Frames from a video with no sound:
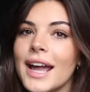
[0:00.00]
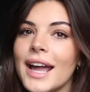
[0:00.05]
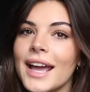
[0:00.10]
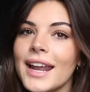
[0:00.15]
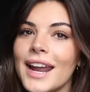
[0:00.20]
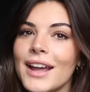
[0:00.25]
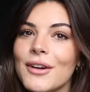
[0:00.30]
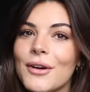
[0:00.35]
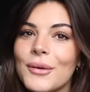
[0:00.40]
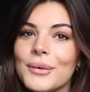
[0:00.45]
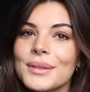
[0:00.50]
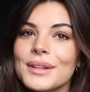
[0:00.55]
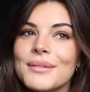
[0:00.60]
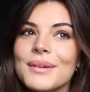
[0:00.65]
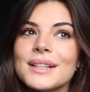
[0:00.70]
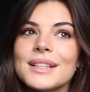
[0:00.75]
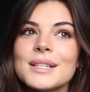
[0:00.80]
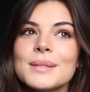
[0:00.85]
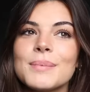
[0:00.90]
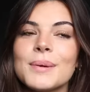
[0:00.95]
And I only
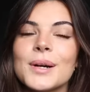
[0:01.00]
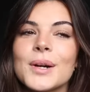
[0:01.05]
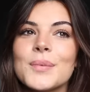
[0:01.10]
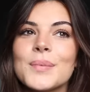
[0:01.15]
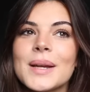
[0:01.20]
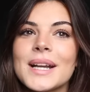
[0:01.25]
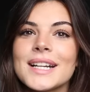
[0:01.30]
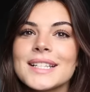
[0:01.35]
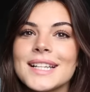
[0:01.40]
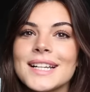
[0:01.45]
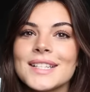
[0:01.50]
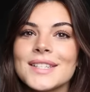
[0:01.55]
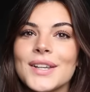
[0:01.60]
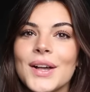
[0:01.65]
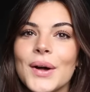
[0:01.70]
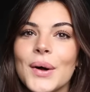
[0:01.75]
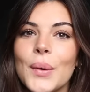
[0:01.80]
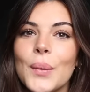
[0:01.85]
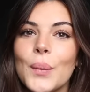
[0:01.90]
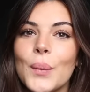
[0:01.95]
read this book because I
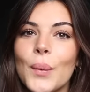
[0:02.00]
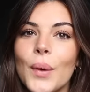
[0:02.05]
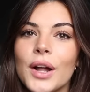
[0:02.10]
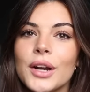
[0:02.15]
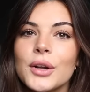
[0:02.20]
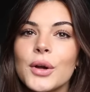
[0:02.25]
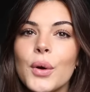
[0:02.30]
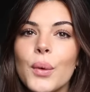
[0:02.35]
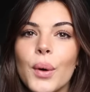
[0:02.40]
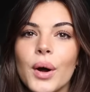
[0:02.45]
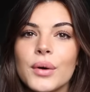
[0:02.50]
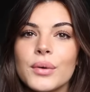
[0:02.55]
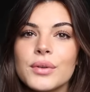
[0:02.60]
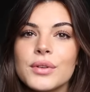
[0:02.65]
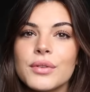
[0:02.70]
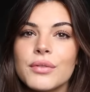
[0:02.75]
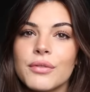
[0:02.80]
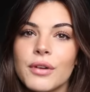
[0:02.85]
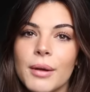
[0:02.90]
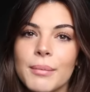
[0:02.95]
saw one
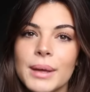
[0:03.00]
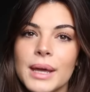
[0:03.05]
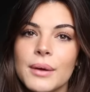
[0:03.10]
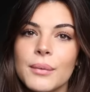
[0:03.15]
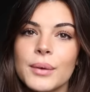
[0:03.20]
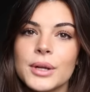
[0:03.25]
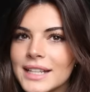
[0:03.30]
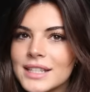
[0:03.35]
quote from it.